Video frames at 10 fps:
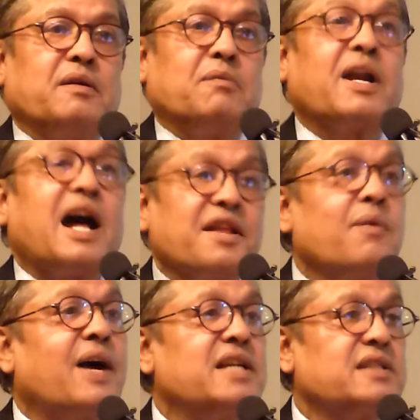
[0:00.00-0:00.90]
But
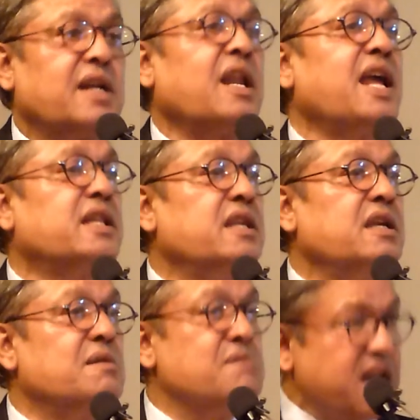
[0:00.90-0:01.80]
otherwise, unlike
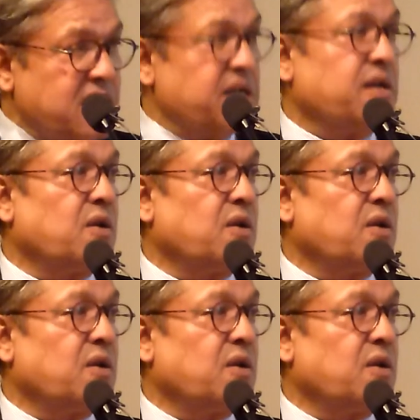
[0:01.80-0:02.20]
the American